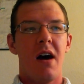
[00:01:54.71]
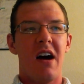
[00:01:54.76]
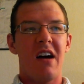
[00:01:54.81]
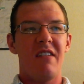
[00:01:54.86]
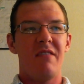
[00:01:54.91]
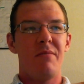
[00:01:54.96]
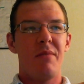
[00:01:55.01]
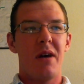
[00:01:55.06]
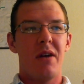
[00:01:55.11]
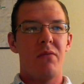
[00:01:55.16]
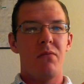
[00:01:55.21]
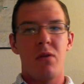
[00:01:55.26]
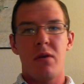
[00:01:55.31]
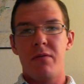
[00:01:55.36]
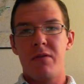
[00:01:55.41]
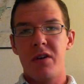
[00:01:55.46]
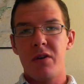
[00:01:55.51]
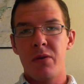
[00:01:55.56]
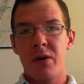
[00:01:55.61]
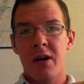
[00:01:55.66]
I've been
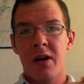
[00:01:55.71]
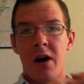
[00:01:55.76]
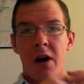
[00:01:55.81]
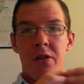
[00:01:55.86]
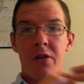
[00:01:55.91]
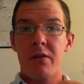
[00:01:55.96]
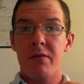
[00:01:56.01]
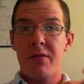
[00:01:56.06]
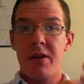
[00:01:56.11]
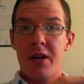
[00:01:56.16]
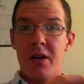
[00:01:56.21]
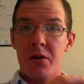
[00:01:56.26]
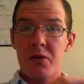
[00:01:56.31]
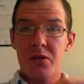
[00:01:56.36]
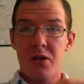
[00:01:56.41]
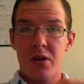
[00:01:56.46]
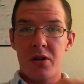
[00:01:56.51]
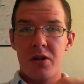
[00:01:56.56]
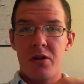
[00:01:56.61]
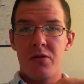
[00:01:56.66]
reviewing other videos
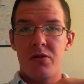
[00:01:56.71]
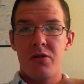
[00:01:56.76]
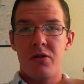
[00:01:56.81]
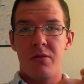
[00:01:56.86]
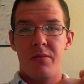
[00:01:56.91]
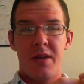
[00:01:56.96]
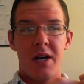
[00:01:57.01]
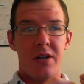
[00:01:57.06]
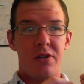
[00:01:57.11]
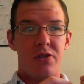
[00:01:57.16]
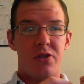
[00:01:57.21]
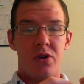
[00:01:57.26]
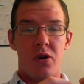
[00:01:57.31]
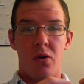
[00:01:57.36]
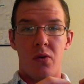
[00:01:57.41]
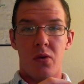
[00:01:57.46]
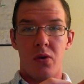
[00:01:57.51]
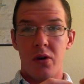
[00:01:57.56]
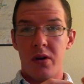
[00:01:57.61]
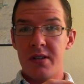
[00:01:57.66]
on YouTube that
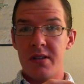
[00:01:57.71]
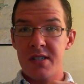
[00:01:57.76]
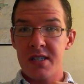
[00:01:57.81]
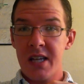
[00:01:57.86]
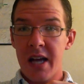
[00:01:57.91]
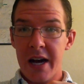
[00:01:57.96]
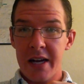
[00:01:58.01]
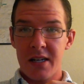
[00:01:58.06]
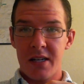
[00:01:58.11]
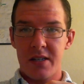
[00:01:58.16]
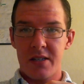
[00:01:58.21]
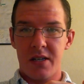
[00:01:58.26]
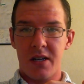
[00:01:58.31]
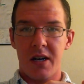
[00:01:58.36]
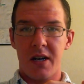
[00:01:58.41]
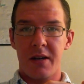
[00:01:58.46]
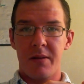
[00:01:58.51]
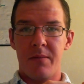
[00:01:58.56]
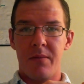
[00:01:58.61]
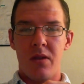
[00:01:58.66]
show good slide design.
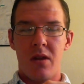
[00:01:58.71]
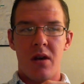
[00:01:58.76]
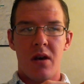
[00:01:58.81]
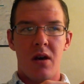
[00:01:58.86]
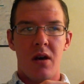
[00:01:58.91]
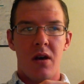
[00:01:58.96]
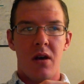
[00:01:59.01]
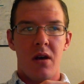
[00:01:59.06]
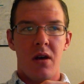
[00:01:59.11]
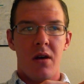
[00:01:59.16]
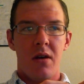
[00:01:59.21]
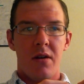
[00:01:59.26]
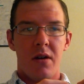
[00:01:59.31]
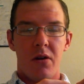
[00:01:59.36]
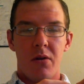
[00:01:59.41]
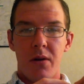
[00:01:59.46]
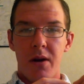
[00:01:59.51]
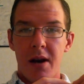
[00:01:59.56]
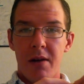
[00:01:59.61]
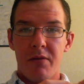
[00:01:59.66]

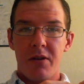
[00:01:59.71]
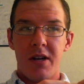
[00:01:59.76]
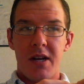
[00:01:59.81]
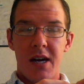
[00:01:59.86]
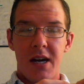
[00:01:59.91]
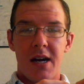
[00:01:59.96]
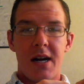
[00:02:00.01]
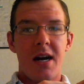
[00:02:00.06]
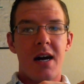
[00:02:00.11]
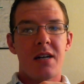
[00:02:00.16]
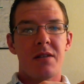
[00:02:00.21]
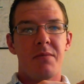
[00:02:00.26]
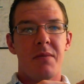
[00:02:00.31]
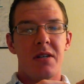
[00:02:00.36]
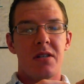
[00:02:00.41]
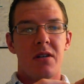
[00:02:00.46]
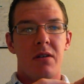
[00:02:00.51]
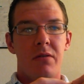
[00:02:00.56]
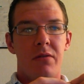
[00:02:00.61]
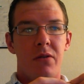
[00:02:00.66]
And every day I ask
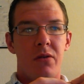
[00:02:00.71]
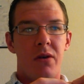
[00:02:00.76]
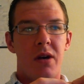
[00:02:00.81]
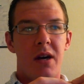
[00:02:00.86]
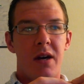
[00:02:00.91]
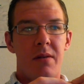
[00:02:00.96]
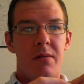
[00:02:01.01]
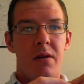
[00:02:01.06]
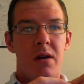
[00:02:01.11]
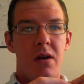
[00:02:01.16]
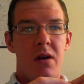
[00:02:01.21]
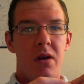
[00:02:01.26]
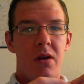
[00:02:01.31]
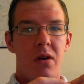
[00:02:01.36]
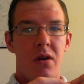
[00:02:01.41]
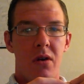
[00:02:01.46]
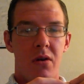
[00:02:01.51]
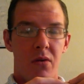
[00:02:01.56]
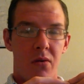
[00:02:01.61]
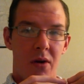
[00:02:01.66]
myself, okay,
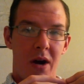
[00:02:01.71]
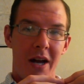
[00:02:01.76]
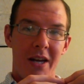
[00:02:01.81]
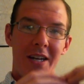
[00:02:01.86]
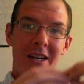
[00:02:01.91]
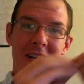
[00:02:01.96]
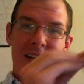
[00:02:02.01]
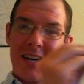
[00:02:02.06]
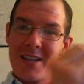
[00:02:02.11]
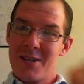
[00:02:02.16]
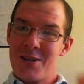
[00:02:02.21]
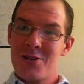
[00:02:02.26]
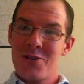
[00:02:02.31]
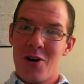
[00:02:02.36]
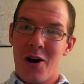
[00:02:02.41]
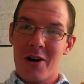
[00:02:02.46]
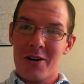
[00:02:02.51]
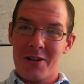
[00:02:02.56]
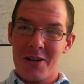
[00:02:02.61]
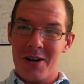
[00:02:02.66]
I need to get this talk